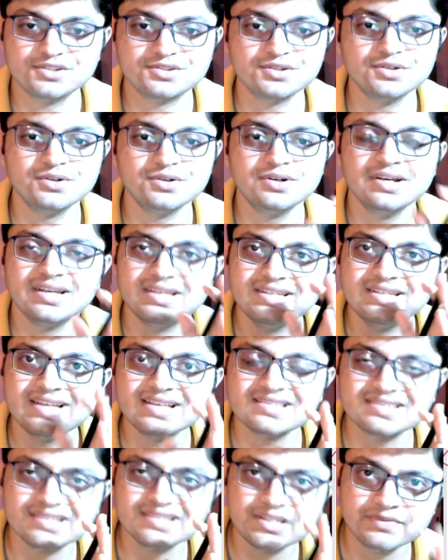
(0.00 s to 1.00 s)
So he
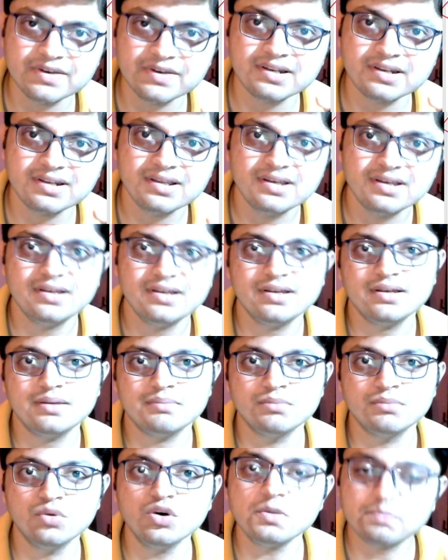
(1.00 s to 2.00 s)
has given
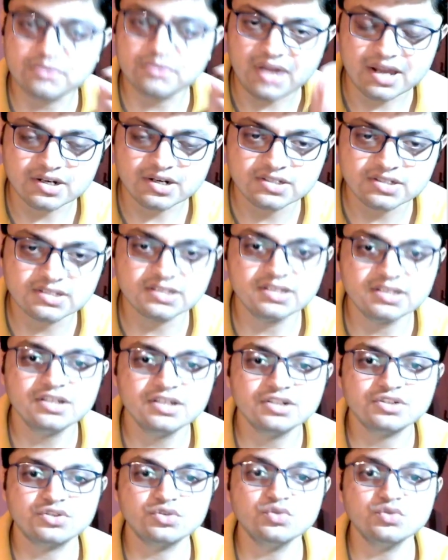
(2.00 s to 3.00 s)
more priority
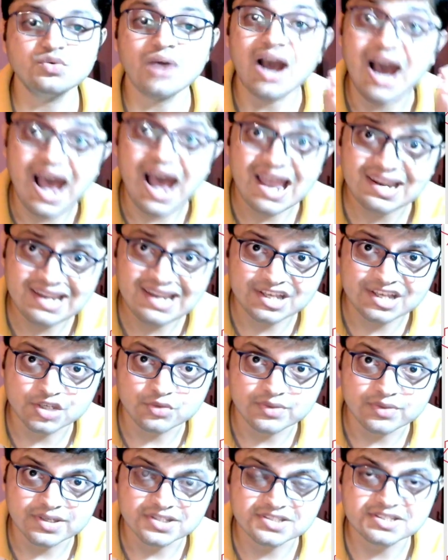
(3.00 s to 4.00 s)
to I
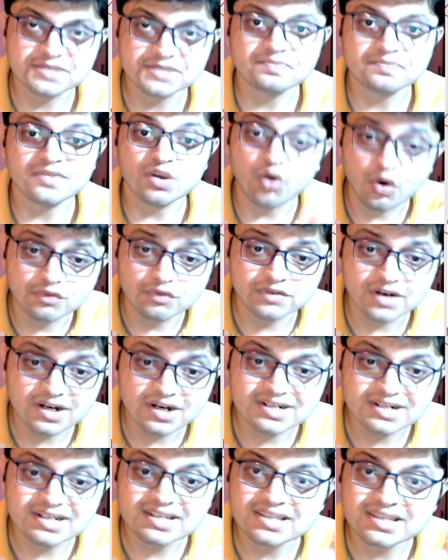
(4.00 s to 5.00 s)
language
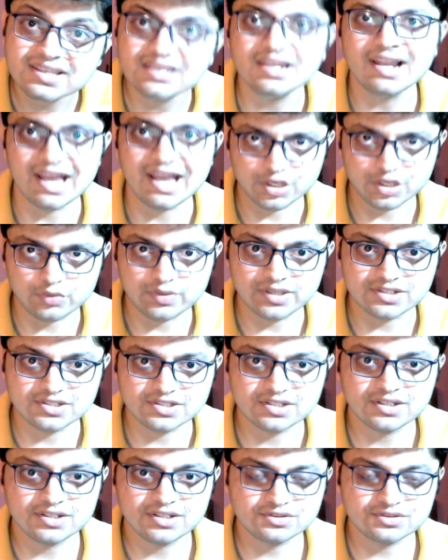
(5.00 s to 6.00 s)
over E language.
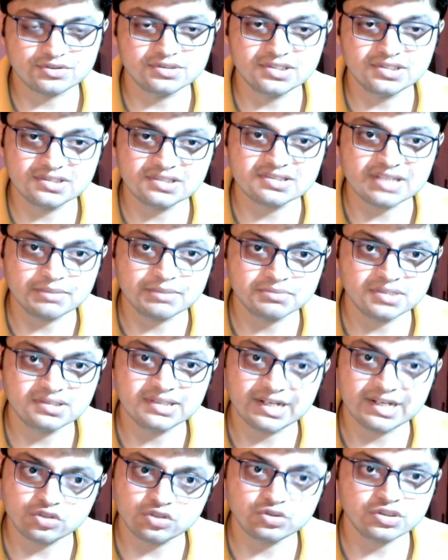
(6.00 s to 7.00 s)
So this is something
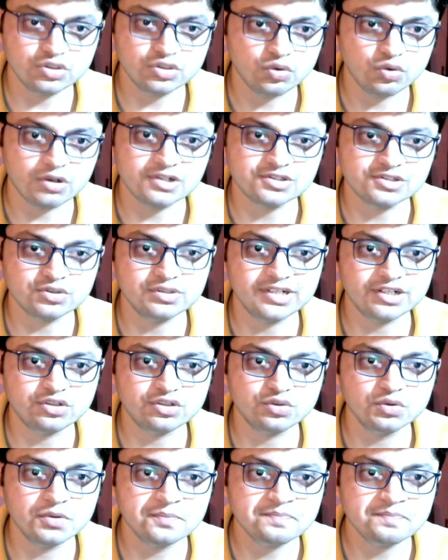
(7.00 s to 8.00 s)
that you also need
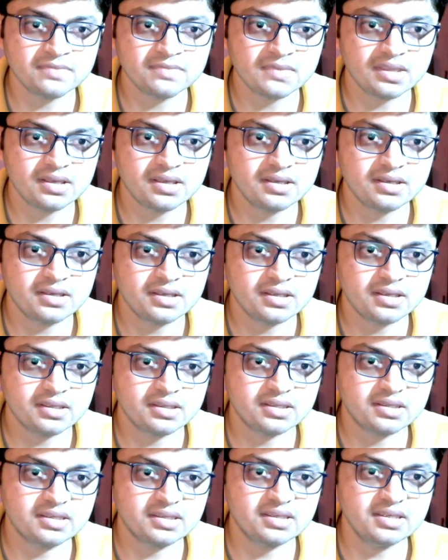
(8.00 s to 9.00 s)
to
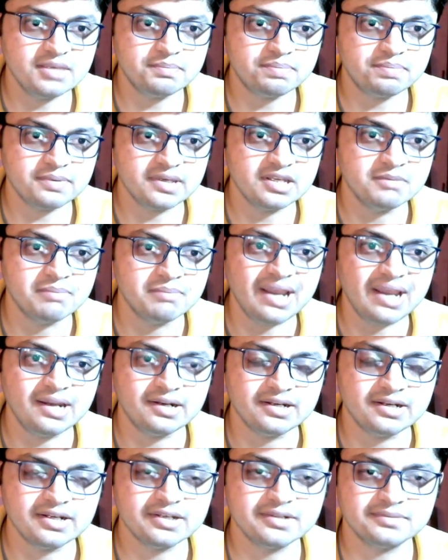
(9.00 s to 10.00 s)
keep in
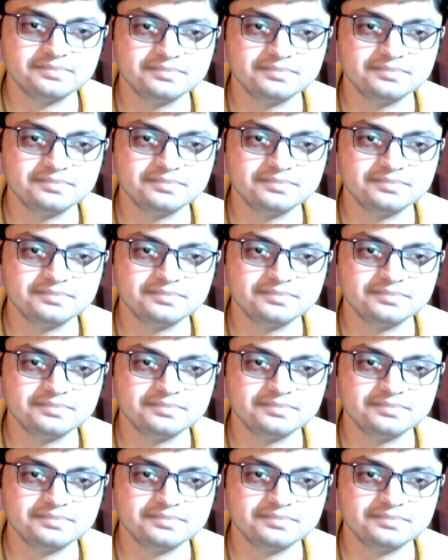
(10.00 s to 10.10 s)
mind.